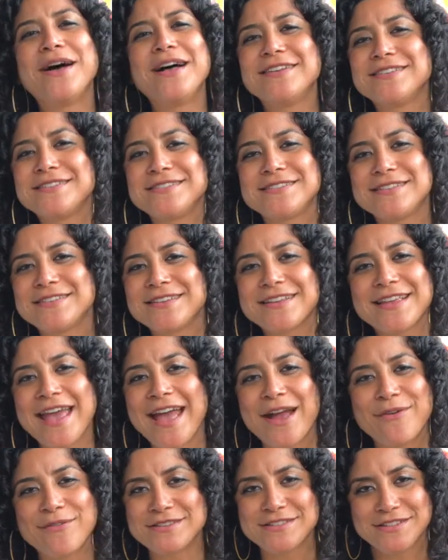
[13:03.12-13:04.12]
else
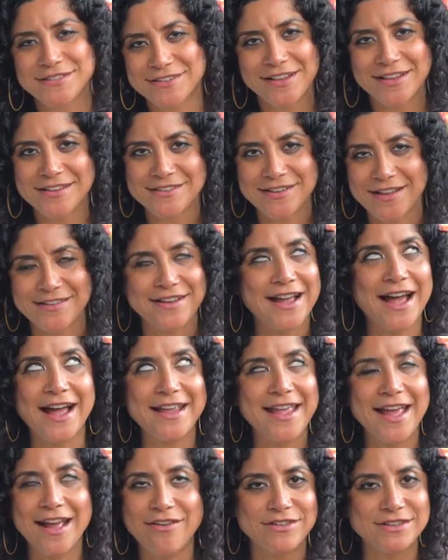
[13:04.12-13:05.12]
can't resist the lasagna? I
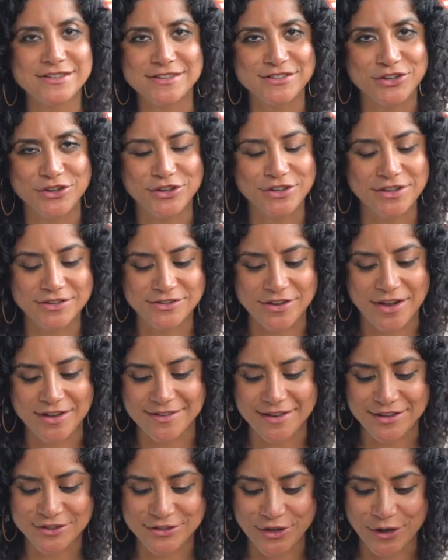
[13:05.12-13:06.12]
can't resist a good
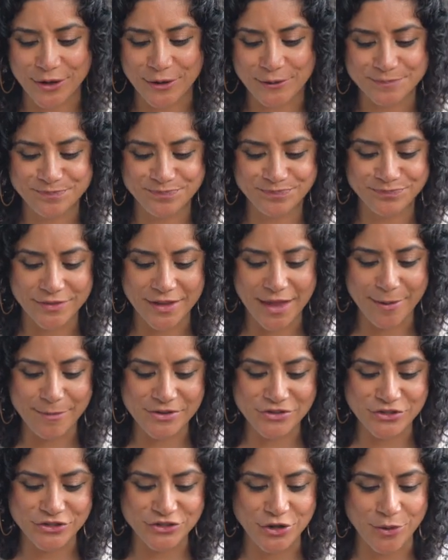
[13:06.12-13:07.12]
lasagna, so let
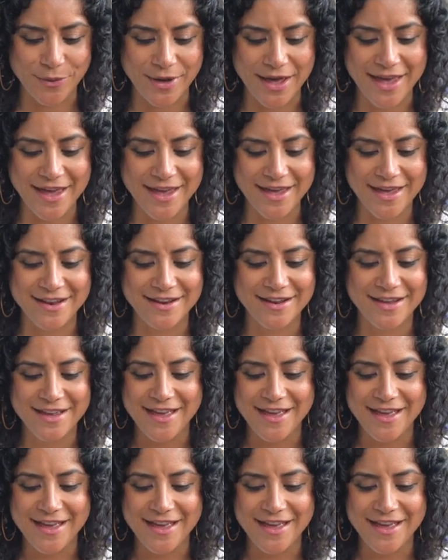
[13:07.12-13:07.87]
me just go ahead